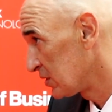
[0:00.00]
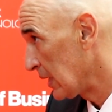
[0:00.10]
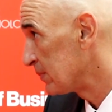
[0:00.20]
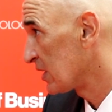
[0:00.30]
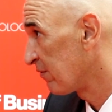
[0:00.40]

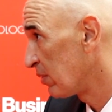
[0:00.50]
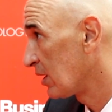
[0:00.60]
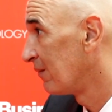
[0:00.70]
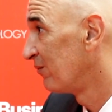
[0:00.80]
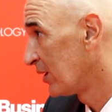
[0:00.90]
Teams have
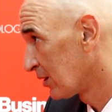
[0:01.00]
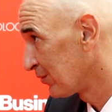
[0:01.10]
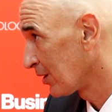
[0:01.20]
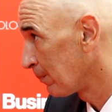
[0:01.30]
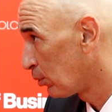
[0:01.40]
become very,
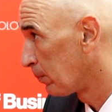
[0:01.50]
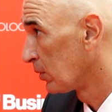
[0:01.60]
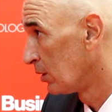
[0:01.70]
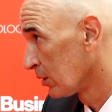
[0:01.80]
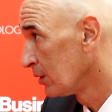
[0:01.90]
very
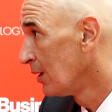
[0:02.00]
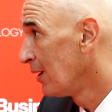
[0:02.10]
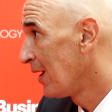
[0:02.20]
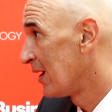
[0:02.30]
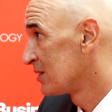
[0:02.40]
popular
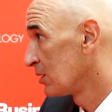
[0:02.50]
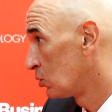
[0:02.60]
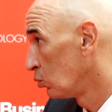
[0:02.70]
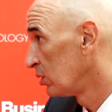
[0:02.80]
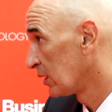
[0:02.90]
as a
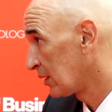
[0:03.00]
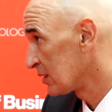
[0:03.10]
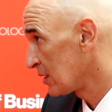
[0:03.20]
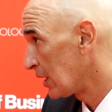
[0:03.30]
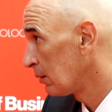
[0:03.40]
tool that
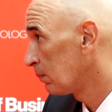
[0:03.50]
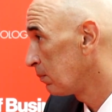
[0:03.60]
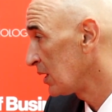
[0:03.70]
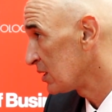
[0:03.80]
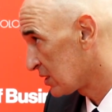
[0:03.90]
has helped
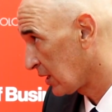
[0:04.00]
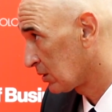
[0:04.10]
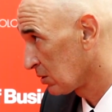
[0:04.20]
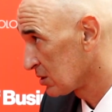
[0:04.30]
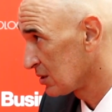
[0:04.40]
many
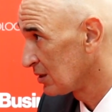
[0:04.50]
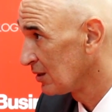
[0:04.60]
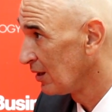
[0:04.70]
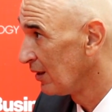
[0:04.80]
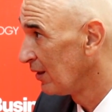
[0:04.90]
sectors
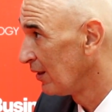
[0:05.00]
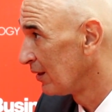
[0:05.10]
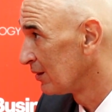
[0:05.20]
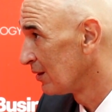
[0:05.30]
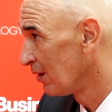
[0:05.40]
in
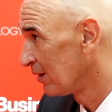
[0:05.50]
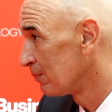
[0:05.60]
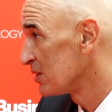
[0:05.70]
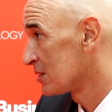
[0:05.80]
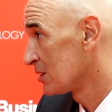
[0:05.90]

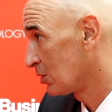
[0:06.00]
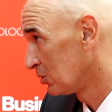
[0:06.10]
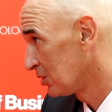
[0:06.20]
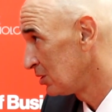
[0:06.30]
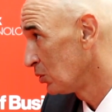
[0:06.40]
business
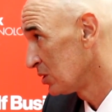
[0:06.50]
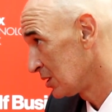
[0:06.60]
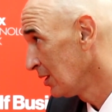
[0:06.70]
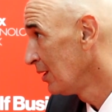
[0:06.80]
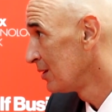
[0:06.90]

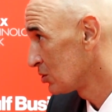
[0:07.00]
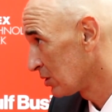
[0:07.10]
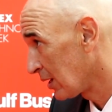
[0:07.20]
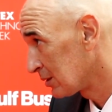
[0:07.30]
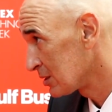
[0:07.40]
continuity.
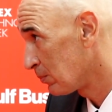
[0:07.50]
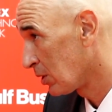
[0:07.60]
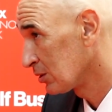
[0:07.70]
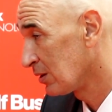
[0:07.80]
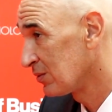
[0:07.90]
So that is
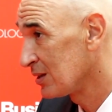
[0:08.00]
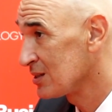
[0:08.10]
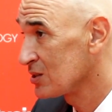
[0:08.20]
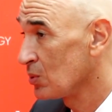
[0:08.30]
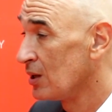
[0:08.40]
part of
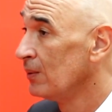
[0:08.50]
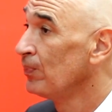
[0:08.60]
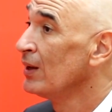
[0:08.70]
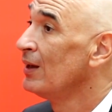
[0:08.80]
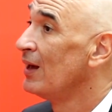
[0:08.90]
this as well.
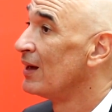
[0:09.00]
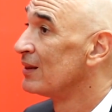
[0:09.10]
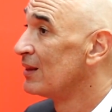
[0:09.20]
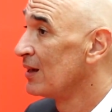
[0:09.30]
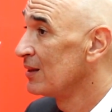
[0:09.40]

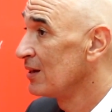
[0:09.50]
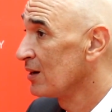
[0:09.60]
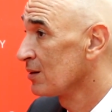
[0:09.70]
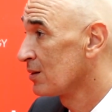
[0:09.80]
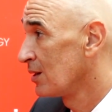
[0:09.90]
And then the
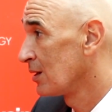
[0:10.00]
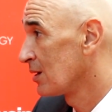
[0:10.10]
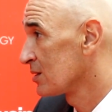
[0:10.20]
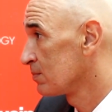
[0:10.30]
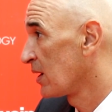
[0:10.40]
other
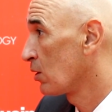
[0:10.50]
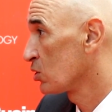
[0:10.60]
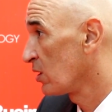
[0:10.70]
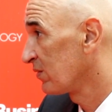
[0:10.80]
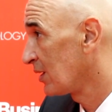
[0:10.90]
thing is
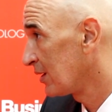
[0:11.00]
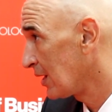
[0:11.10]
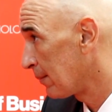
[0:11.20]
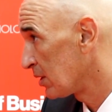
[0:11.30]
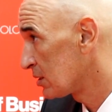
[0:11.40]
Microsoft
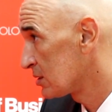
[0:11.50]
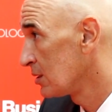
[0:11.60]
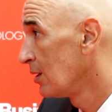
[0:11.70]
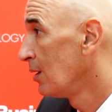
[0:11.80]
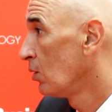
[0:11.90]

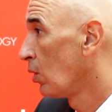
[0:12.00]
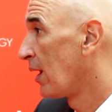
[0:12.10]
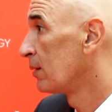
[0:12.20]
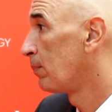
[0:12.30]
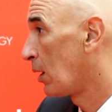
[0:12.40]
Dynamics
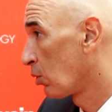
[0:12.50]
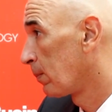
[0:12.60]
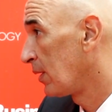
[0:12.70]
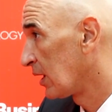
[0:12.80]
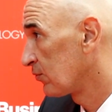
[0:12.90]
and Power
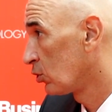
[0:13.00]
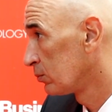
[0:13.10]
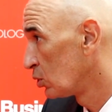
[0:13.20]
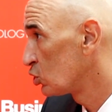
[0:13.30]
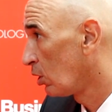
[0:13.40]

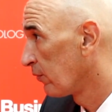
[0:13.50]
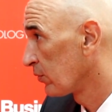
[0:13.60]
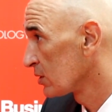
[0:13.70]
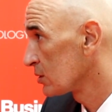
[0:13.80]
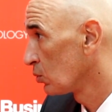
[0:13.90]
Platform, which
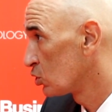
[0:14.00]
offers